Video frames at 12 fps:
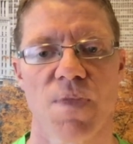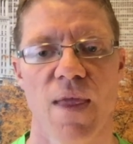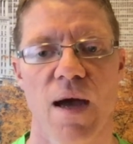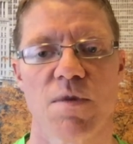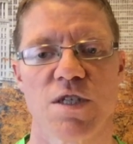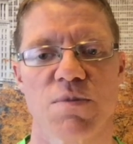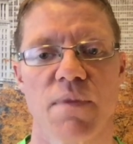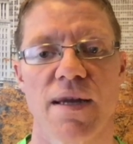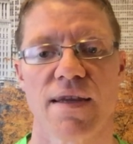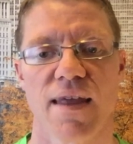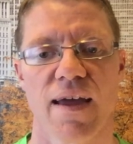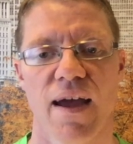how much
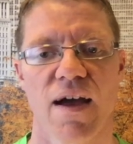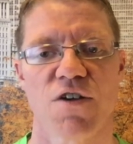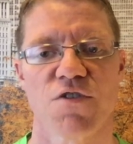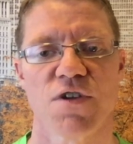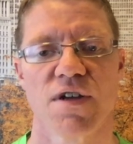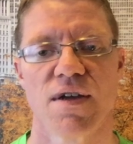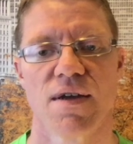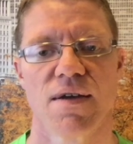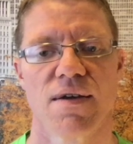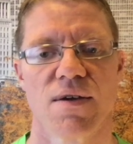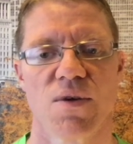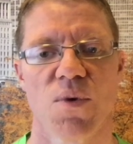money they have.
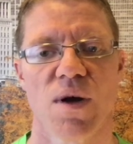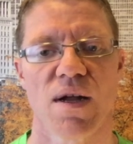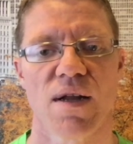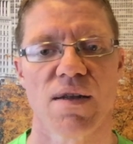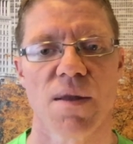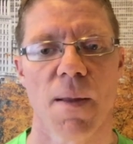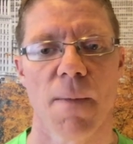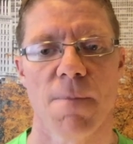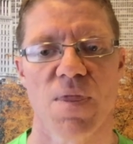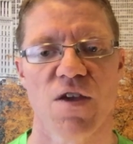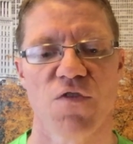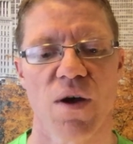Well,
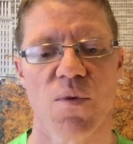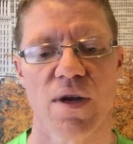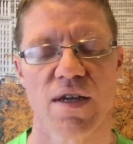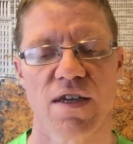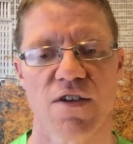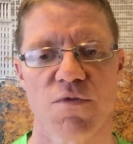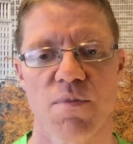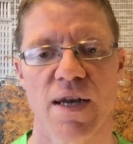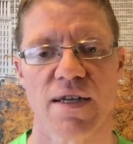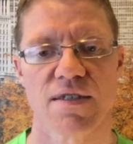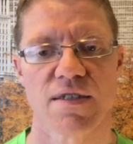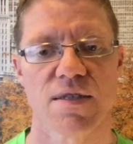if I want to give
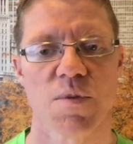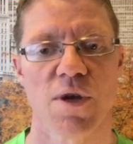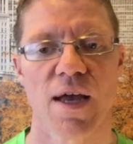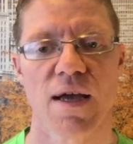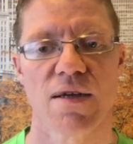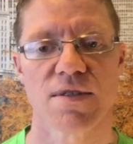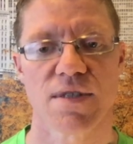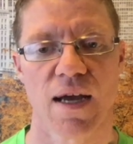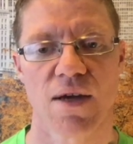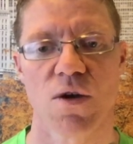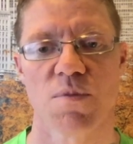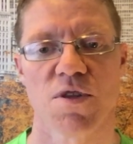money to someone else,
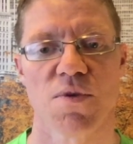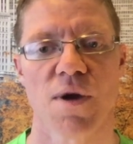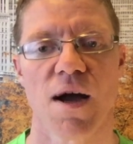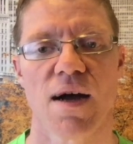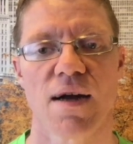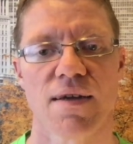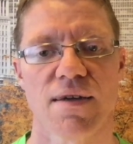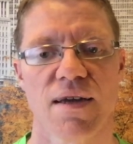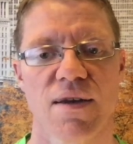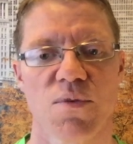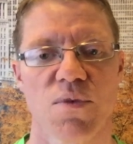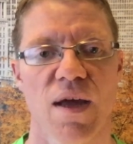I go up to the rock,
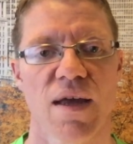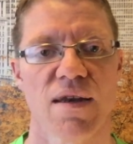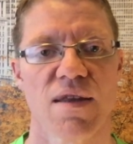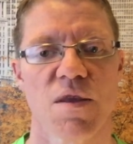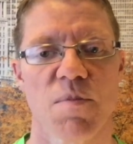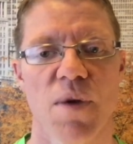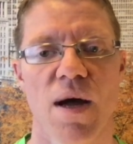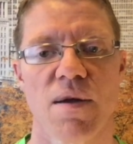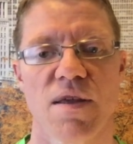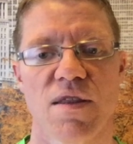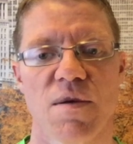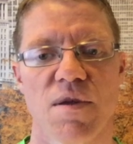and in
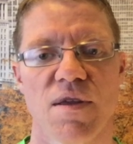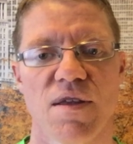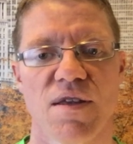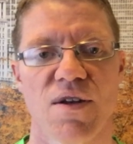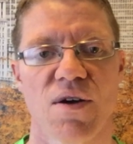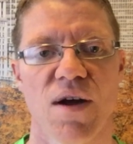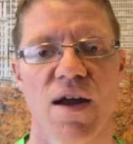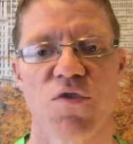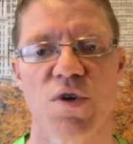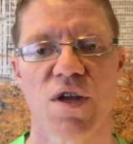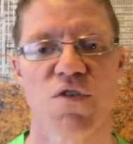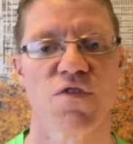the
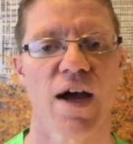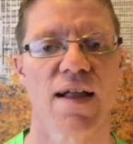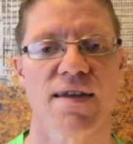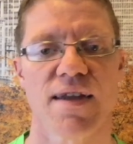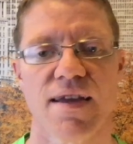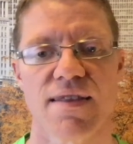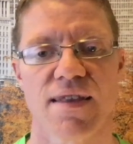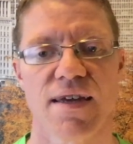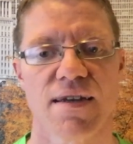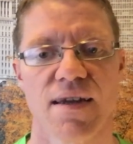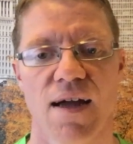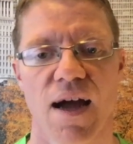everyone can validate that
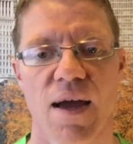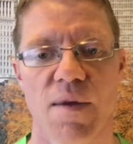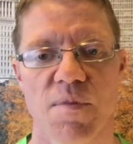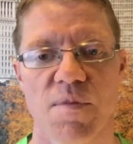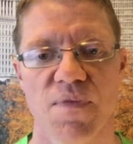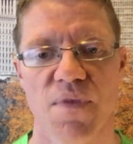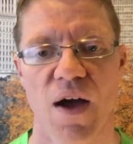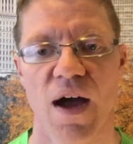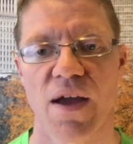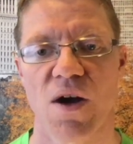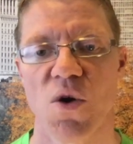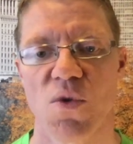
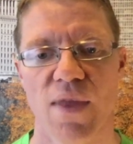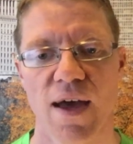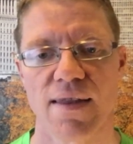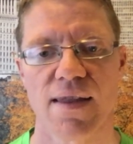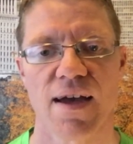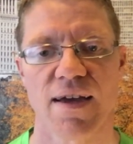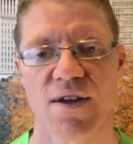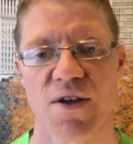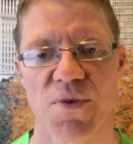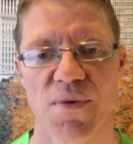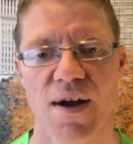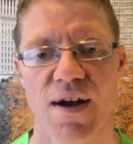I own that line on
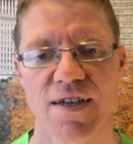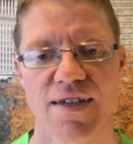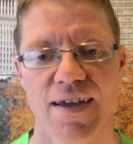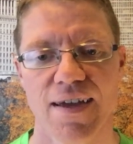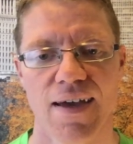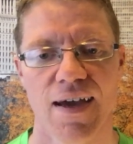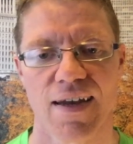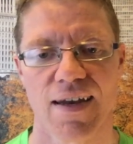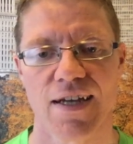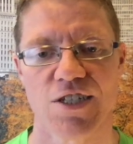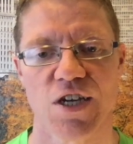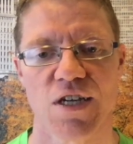the rock, and
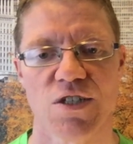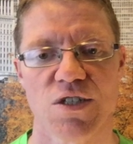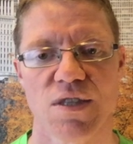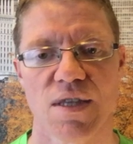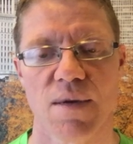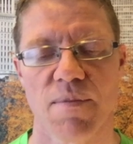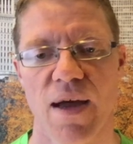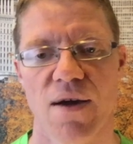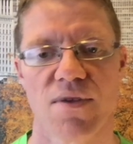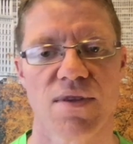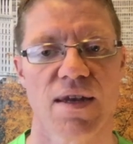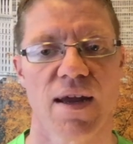I change the
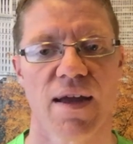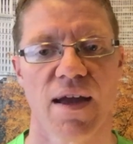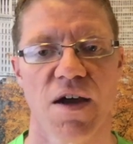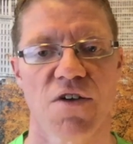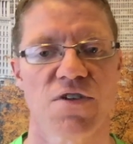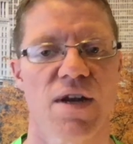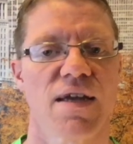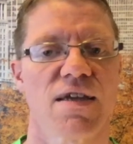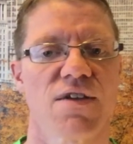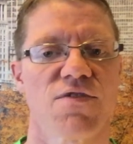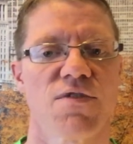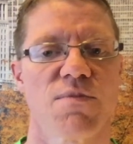amount that I have, and I
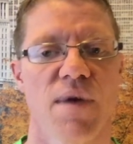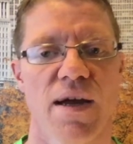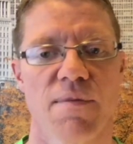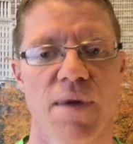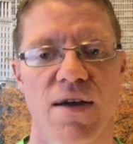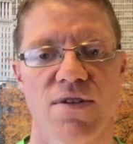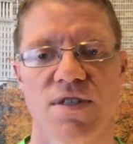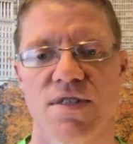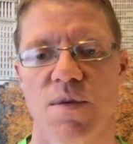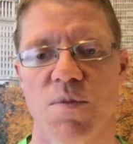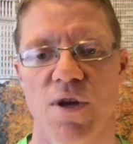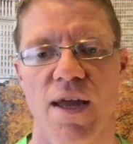give my amount to
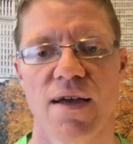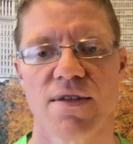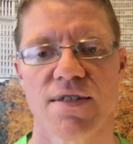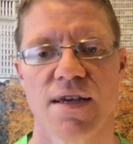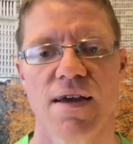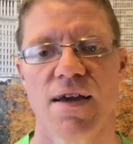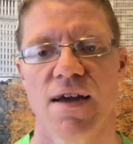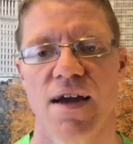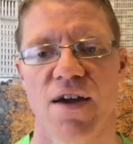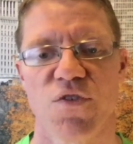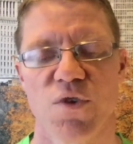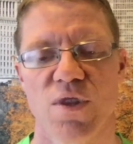someone else.
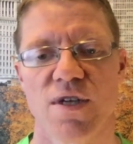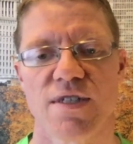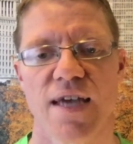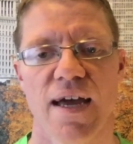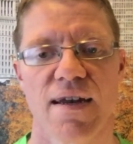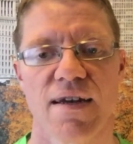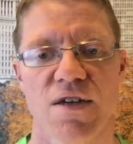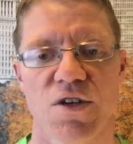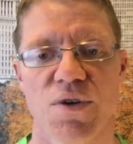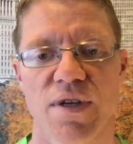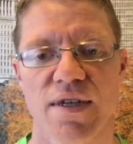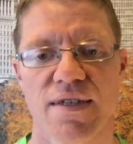Everyone looks at it,
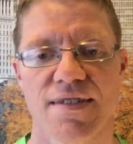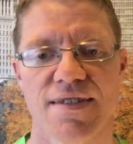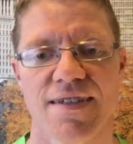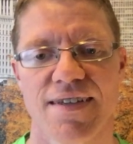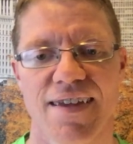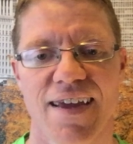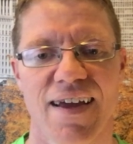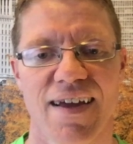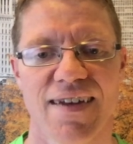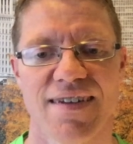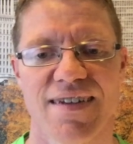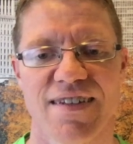agrees,
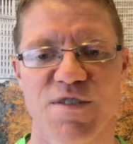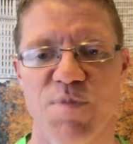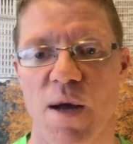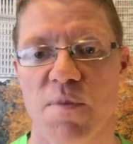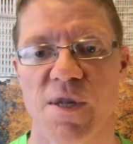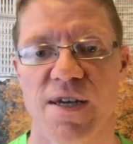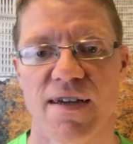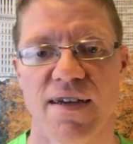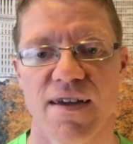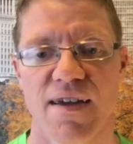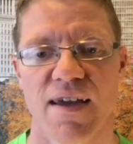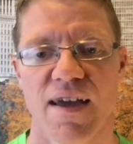and it's public.
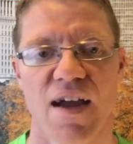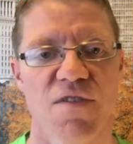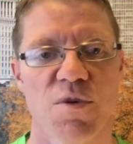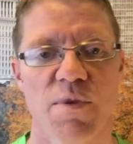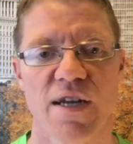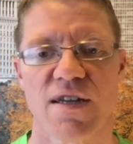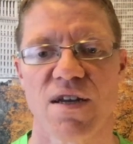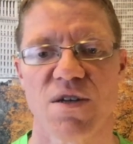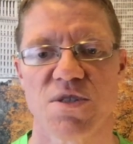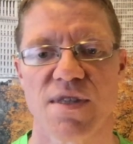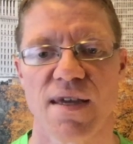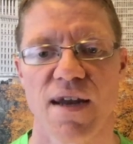Everybody
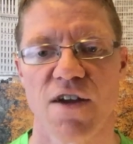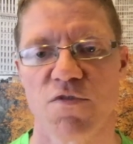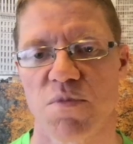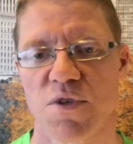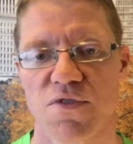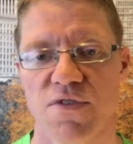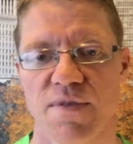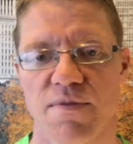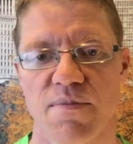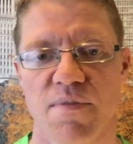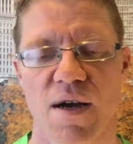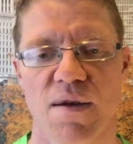knows that I've moved
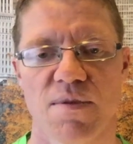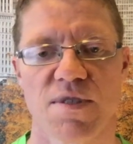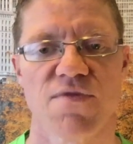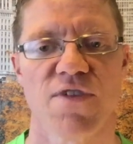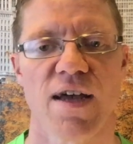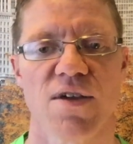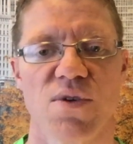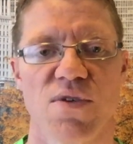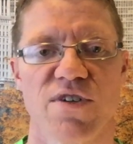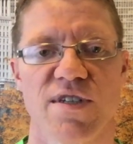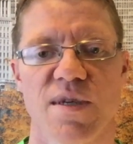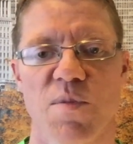some value
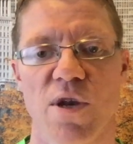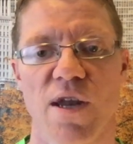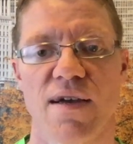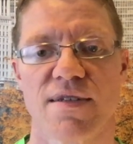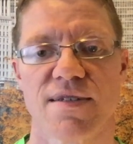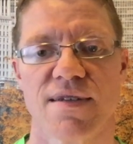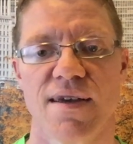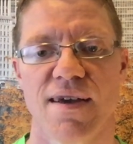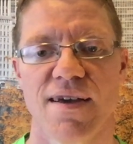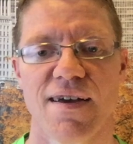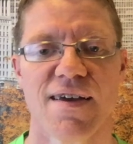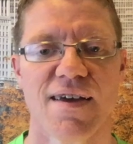over to someone else.
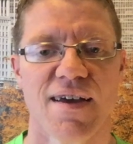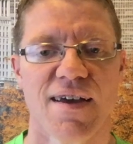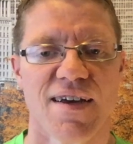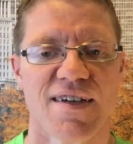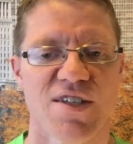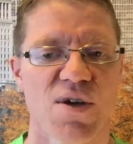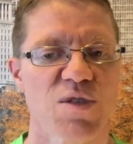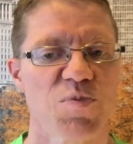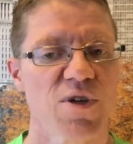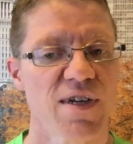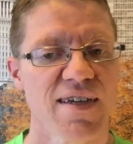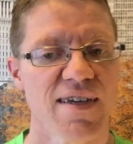So it's
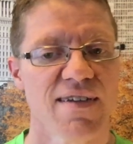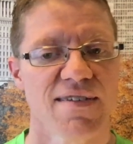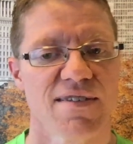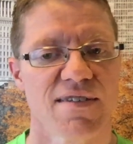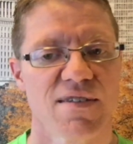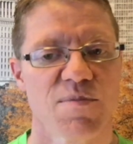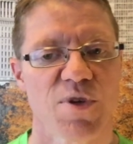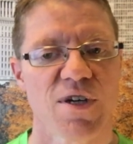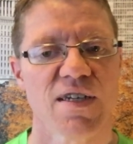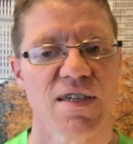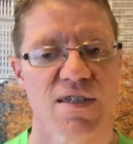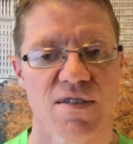pretty
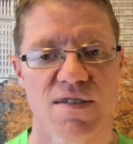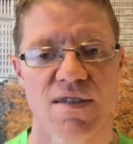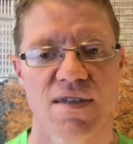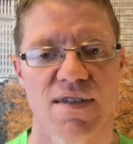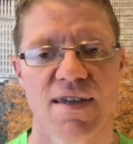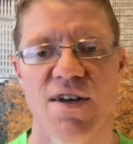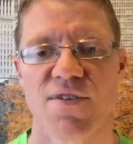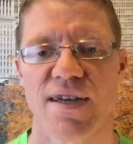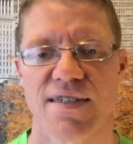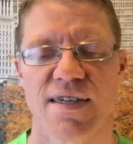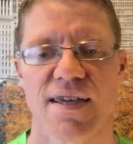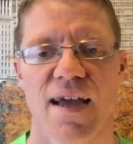
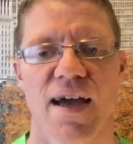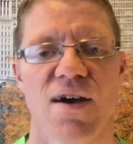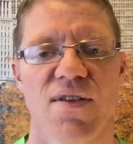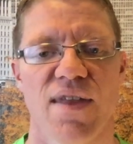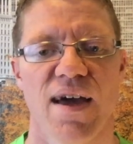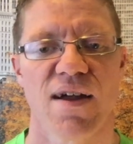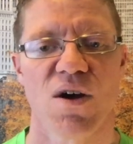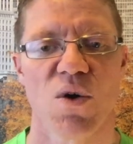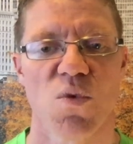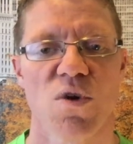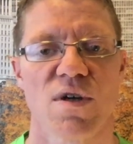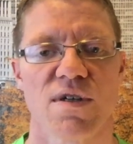interesting how that
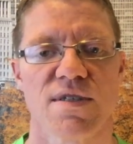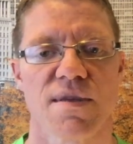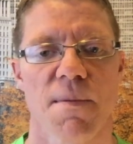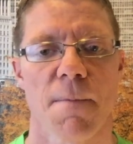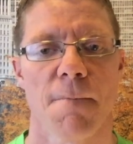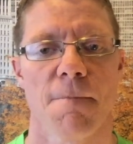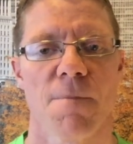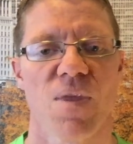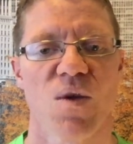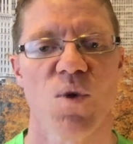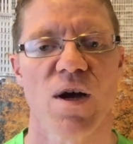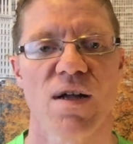all works.
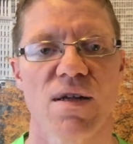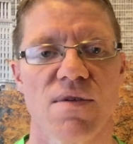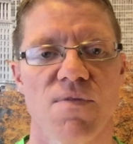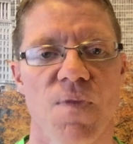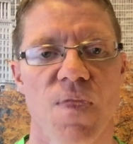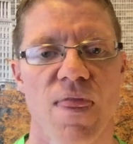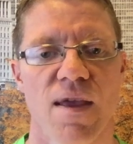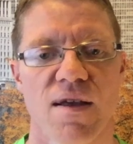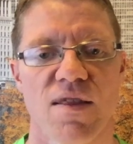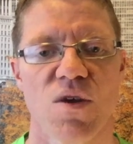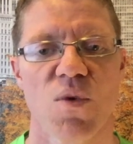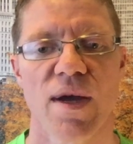Well,
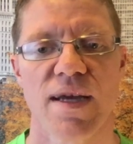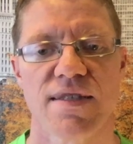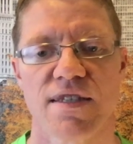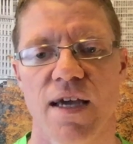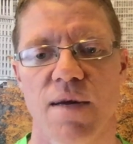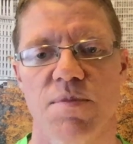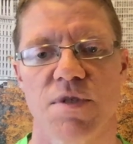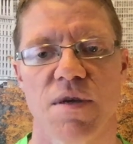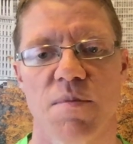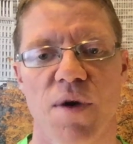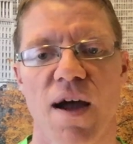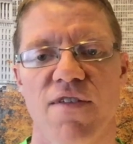the way it's kept
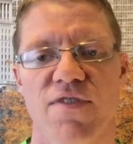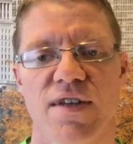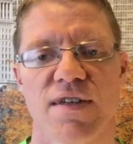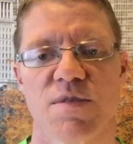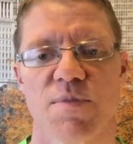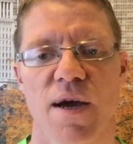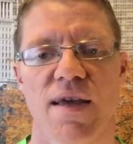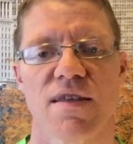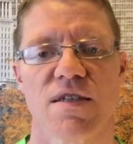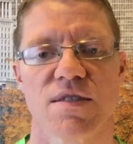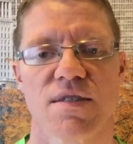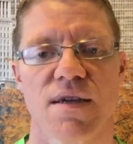private is by
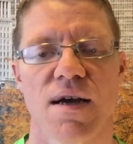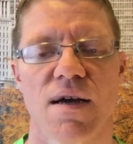this